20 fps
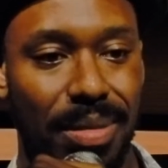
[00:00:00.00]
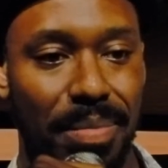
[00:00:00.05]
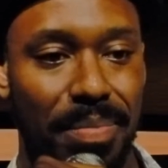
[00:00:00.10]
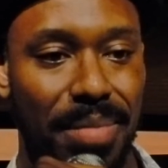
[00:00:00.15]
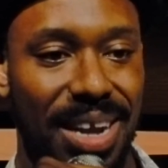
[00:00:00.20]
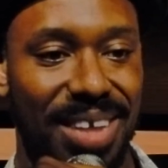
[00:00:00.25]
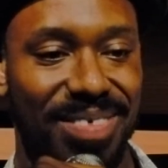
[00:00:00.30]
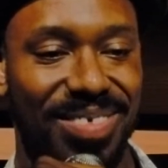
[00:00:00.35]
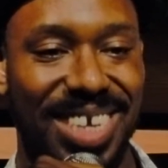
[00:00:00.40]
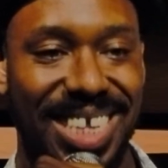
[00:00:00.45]

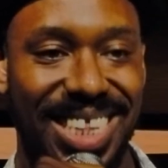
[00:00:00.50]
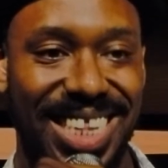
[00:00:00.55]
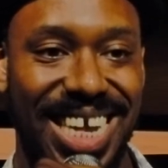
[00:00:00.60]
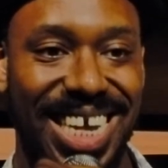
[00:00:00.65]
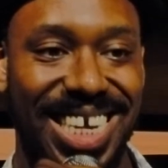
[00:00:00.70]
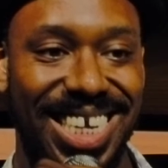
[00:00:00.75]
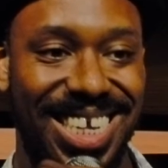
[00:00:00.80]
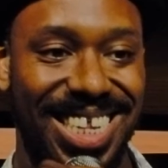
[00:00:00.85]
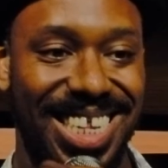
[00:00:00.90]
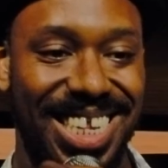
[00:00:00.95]

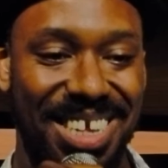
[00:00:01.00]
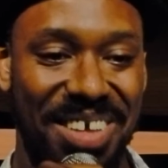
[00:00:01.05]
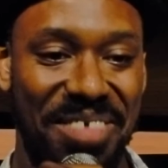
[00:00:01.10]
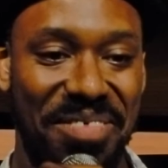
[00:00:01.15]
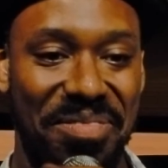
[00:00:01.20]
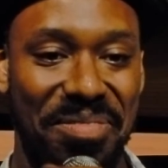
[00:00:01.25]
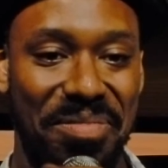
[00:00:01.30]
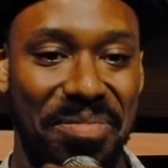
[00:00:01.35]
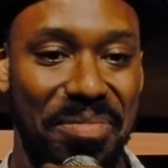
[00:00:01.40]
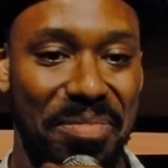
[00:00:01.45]
manifestations
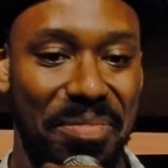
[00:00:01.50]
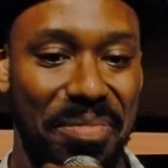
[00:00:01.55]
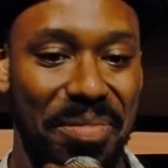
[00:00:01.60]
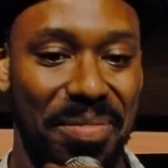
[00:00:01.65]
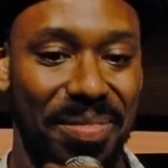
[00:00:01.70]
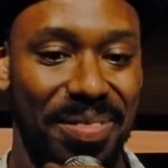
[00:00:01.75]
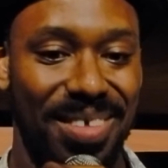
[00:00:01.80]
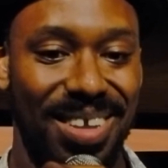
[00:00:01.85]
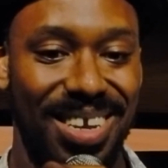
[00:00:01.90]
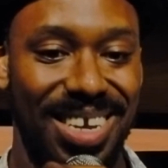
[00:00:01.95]

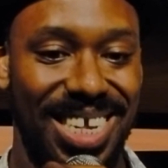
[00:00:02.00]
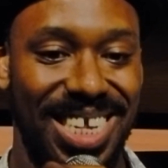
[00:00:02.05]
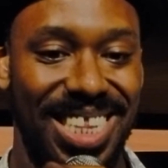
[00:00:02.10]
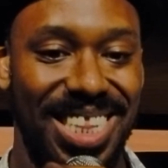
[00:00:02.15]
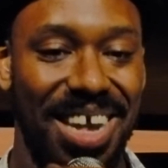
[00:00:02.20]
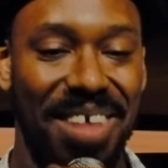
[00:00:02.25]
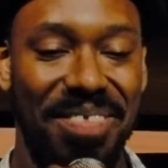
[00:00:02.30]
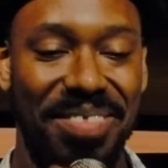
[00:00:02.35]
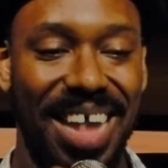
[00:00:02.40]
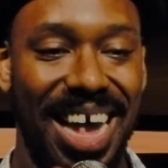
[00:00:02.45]
of the
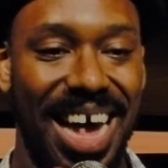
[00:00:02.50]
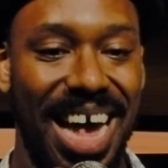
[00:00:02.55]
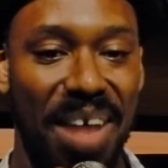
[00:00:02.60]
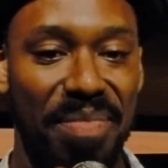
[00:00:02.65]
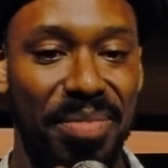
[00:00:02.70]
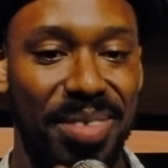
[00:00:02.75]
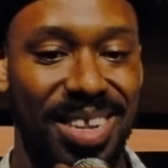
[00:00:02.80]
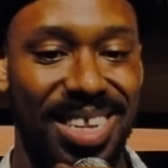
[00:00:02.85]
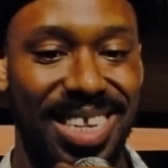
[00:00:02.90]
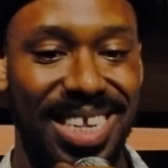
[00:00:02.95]
stuff that
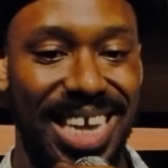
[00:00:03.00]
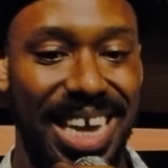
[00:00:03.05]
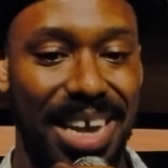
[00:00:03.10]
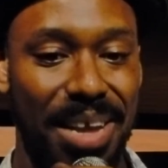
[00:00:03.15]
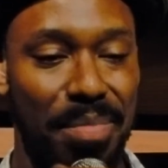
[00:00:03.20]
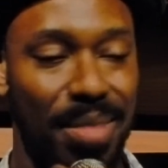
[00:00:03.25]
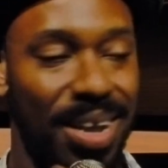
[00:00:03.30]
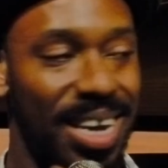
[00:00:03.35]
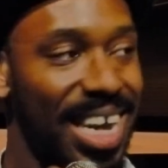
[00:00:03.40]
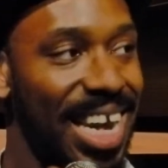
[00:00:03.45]
happens in
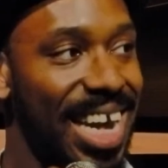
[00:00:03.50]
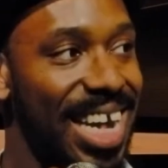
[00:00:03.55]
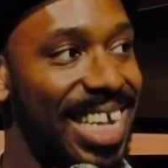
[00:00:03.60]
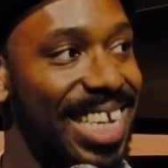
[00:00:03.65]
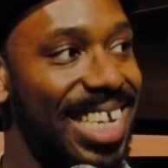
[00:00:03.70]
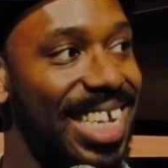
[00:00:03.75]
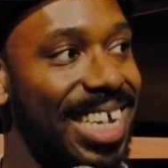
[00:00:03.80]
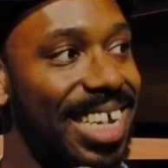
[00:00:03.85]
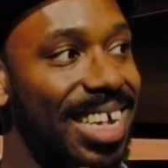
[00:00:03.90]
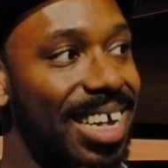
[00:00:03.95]
my
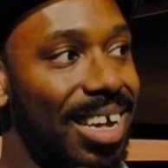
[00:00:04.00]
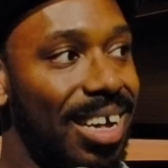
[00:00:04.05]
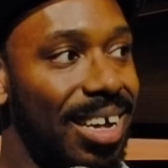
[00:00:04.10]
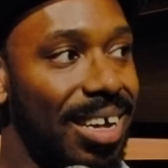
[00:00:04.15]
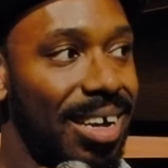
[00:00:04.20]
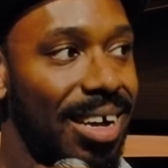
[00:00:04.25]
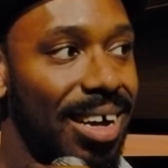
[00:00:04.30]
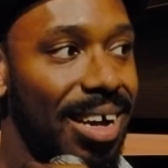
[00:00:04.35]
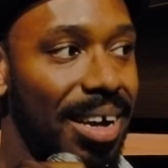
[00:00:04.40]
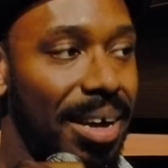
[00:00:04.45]
head.
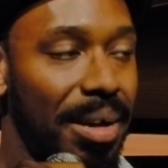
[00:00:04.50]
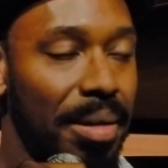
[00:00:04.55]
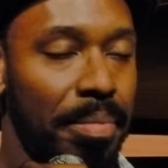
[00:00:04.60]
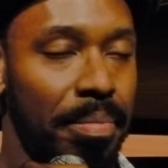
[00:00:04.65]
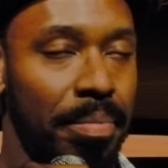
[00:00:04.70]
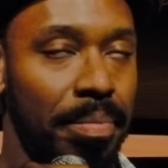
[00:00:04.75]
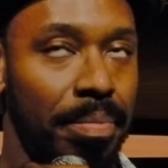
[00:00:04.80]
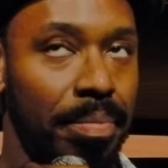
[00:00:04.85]
Um,